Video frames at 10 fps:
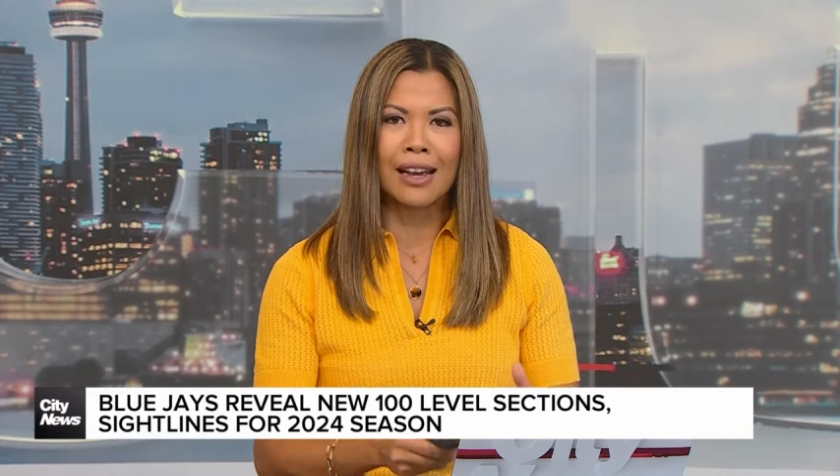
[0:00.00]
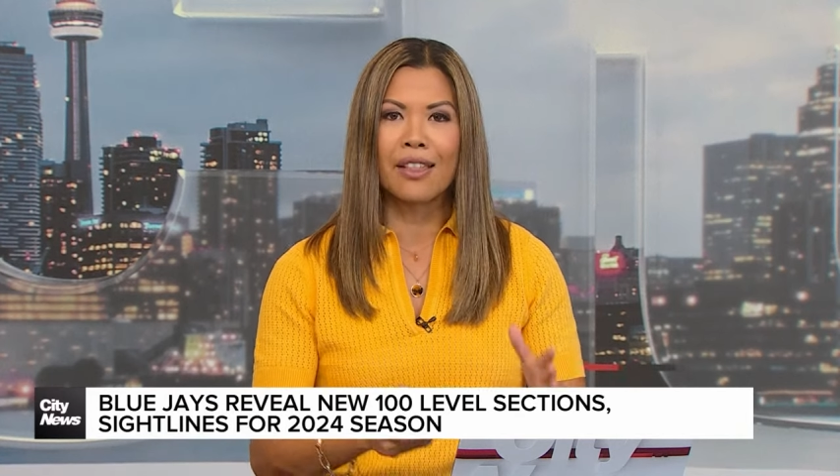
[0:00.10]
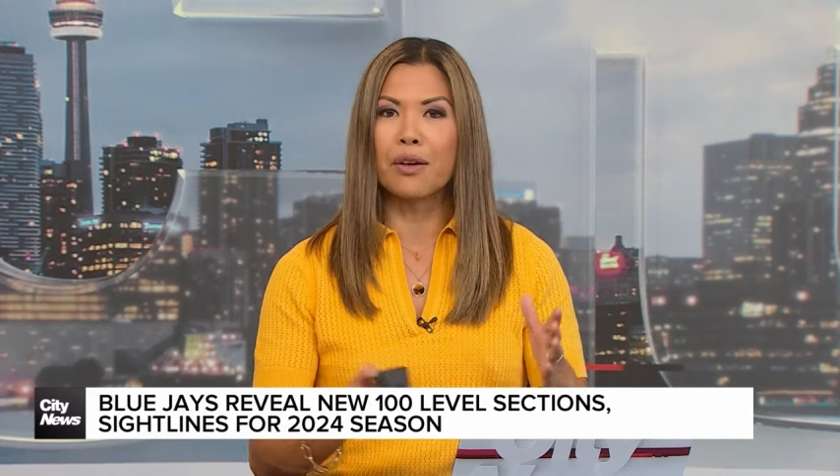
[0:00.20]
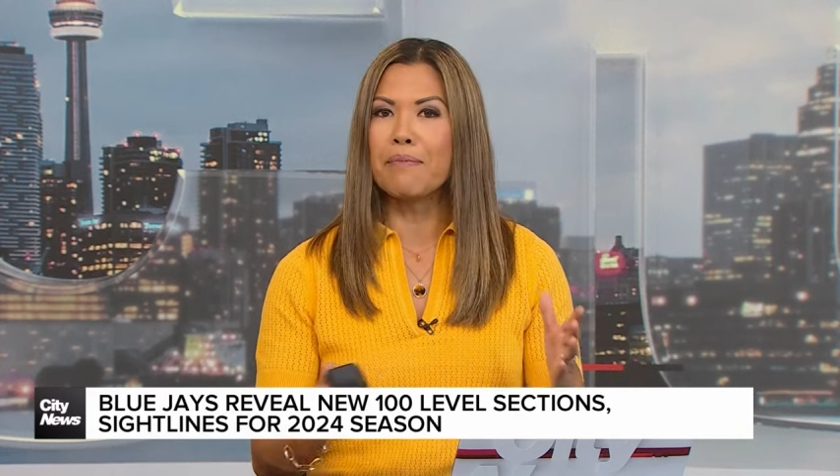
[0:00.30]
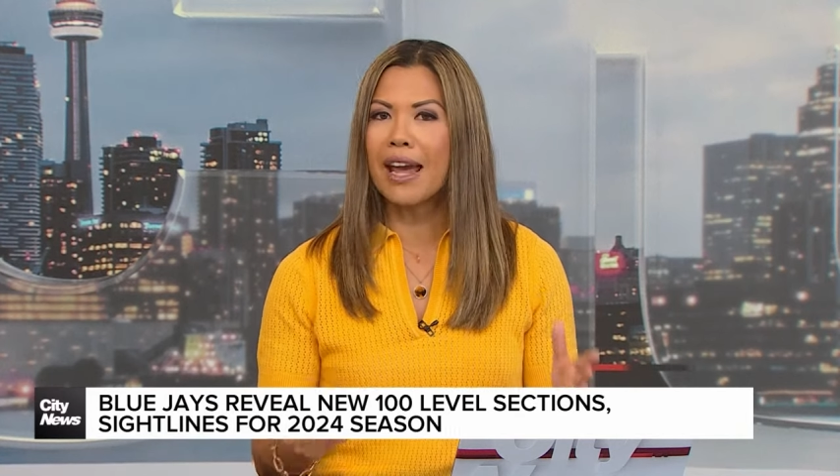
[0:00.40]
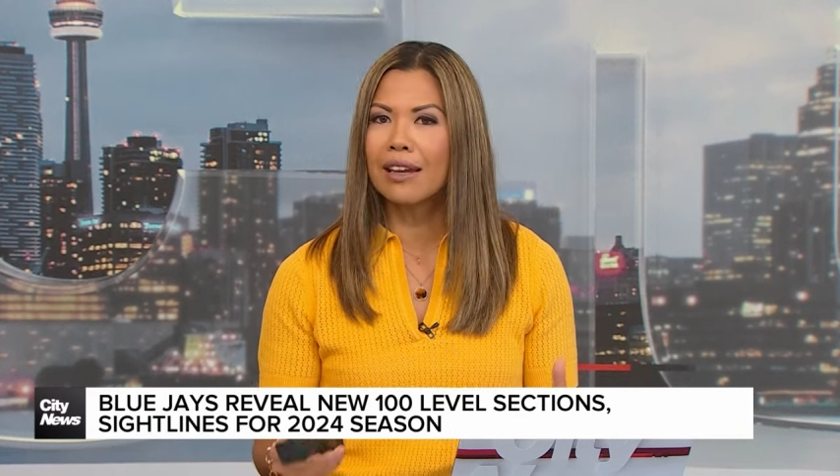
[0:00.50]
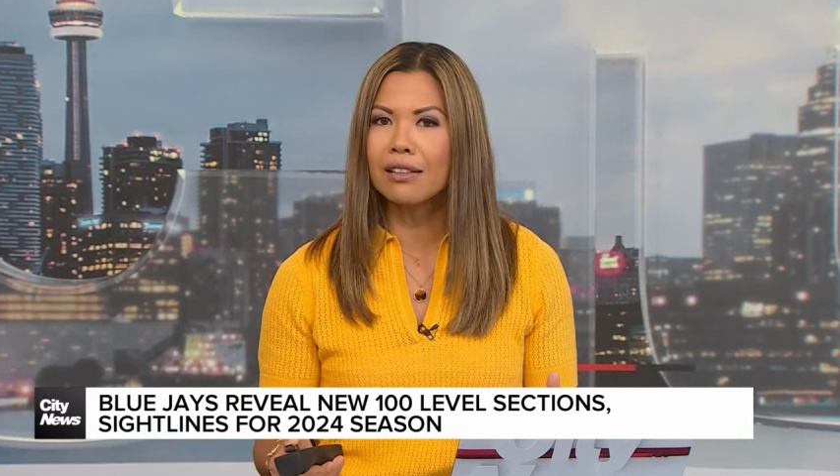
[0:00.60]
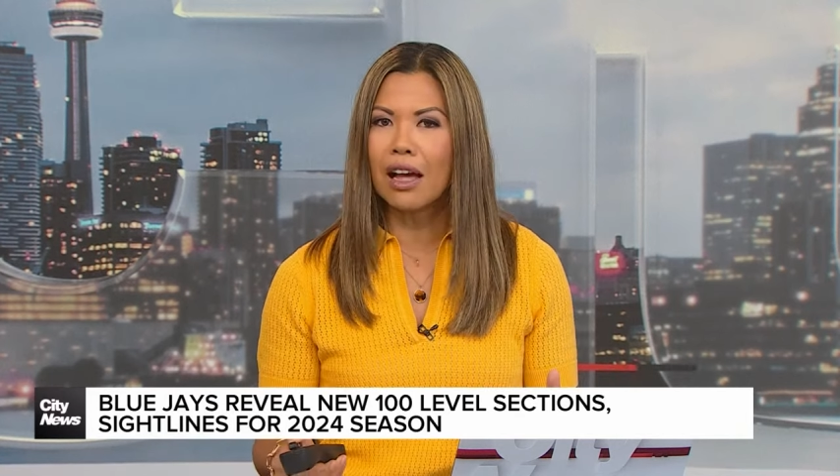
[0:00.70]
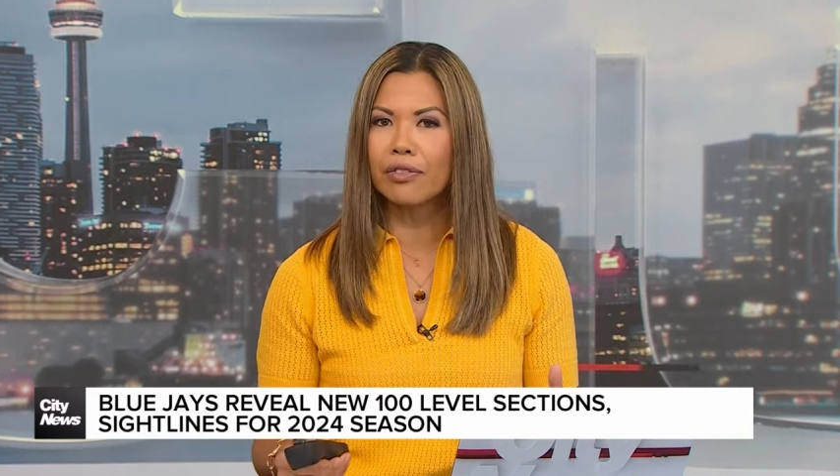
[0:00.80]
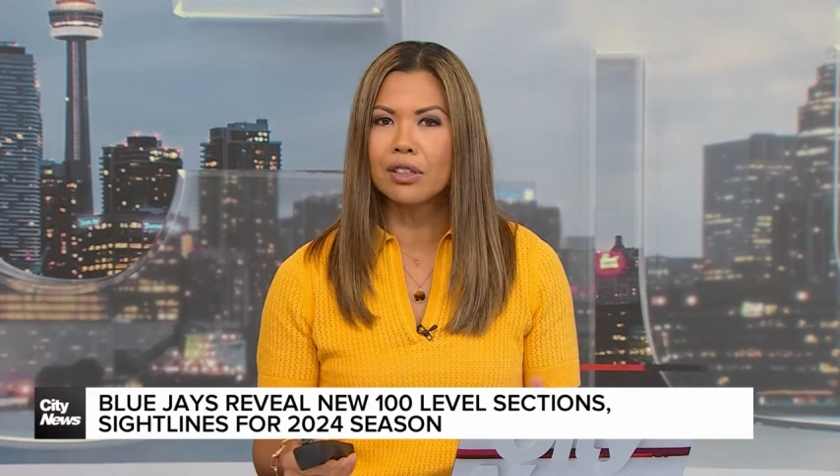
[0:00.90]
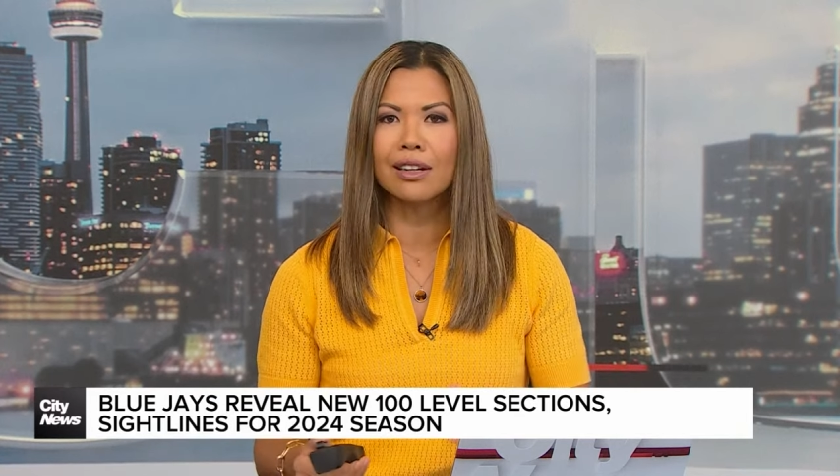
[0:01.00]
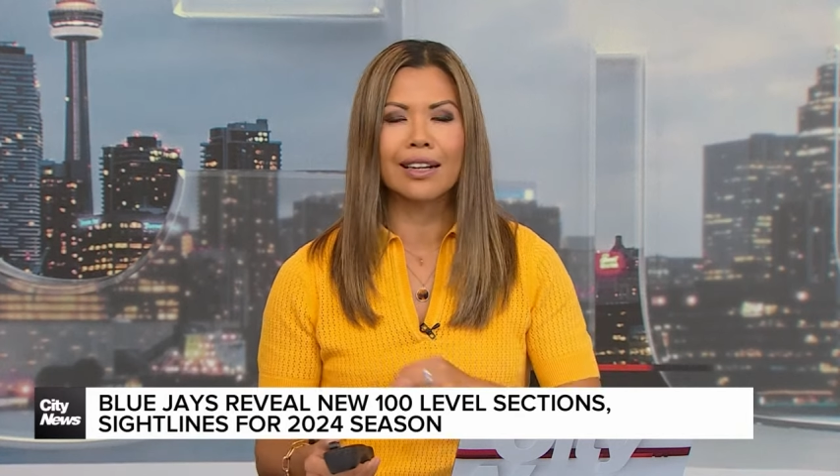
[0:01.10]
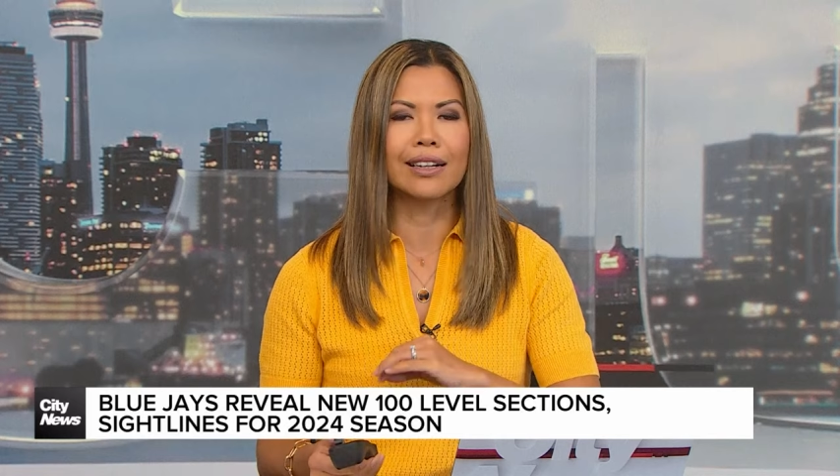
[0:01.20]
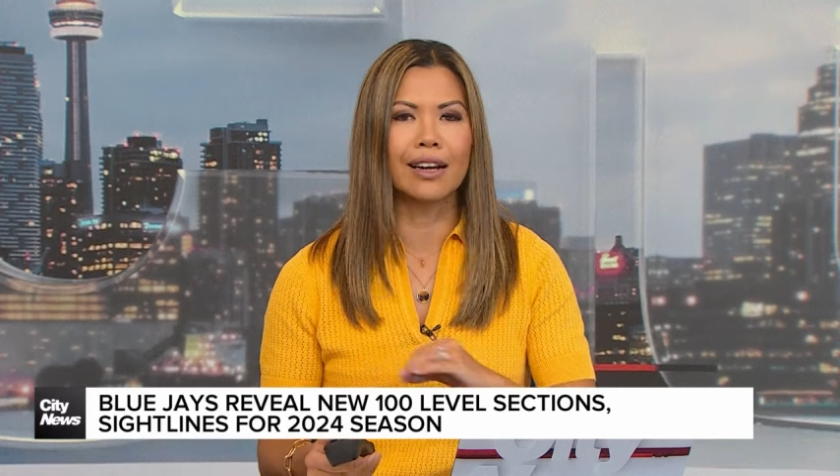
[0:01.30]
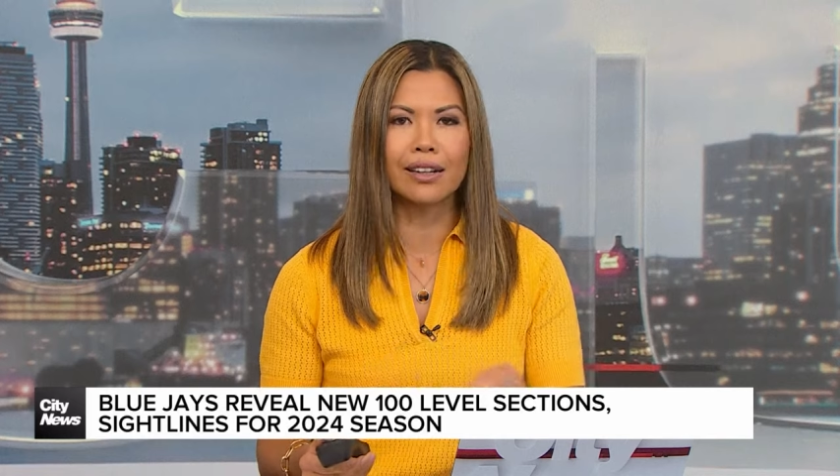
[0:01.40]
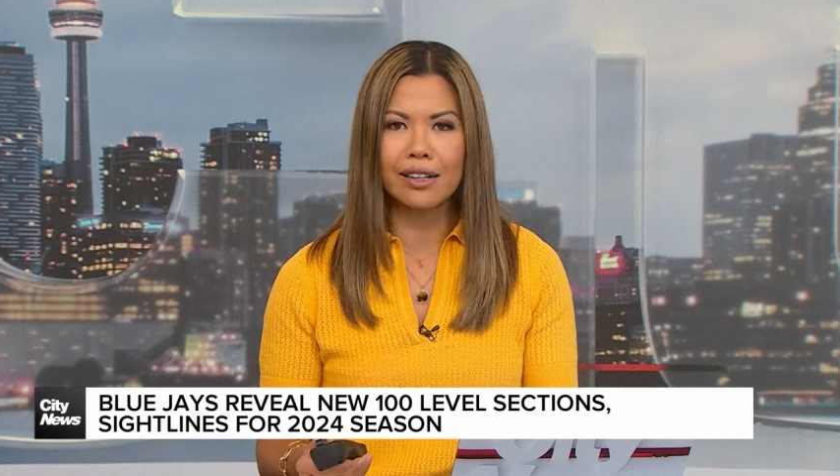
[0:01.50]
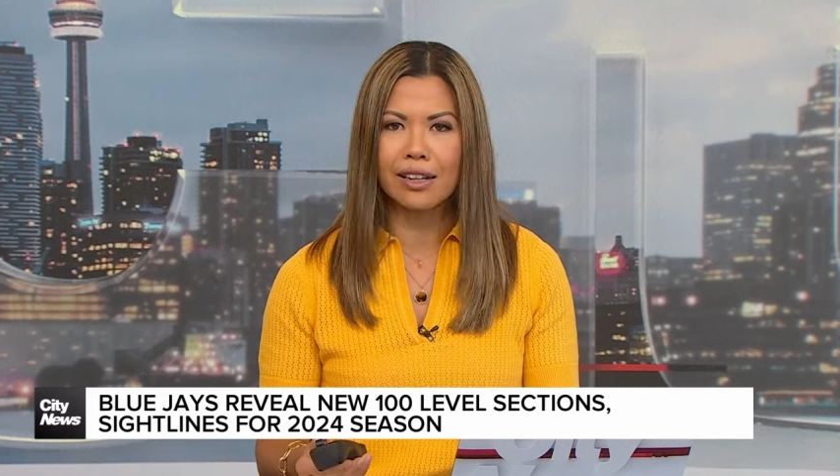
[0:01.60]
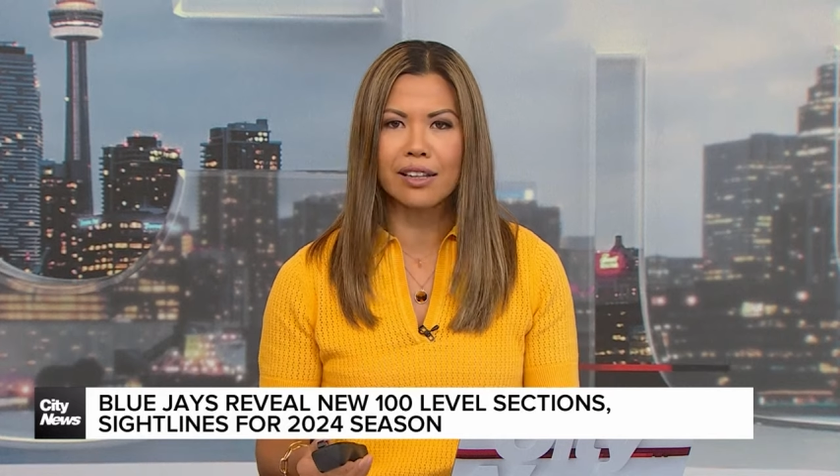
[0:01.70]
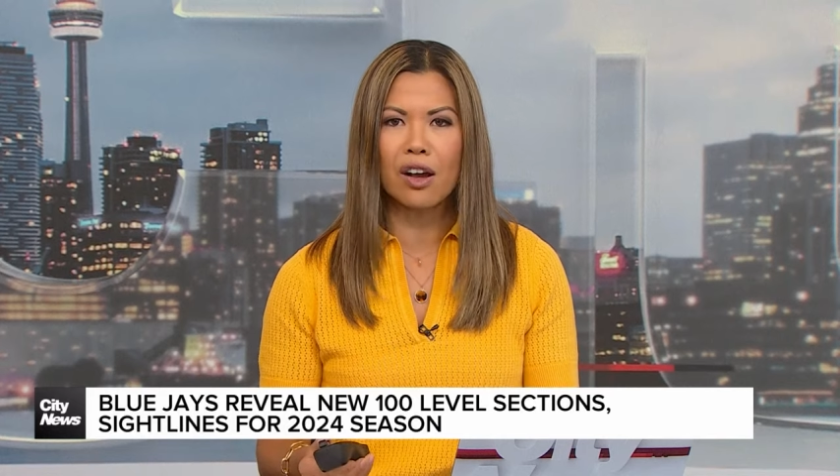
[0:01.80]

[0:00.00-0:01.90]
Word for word: The main level gutted in the